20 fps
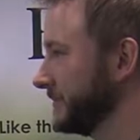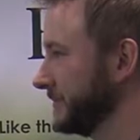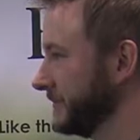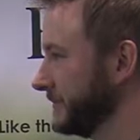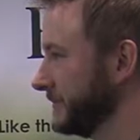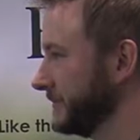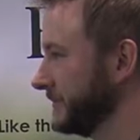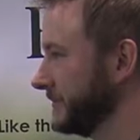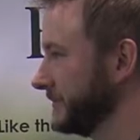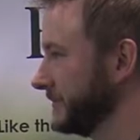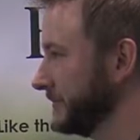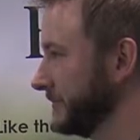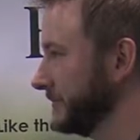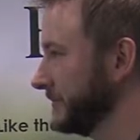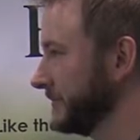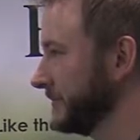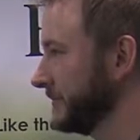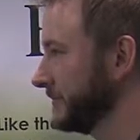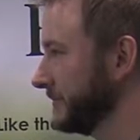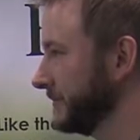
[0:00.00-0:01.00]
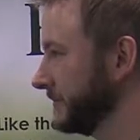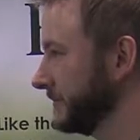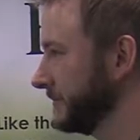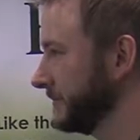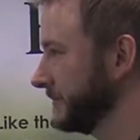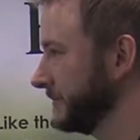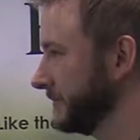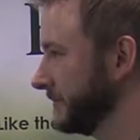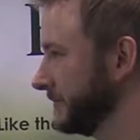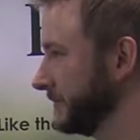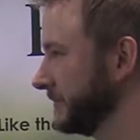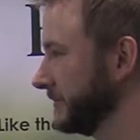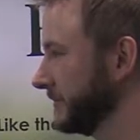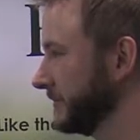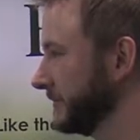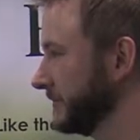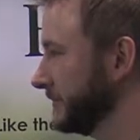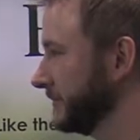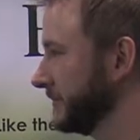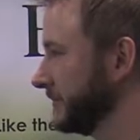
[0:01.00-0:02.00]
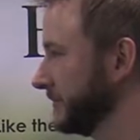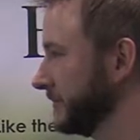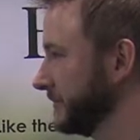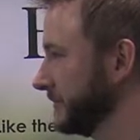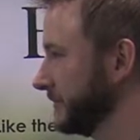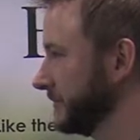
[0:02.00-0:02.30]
[no speech]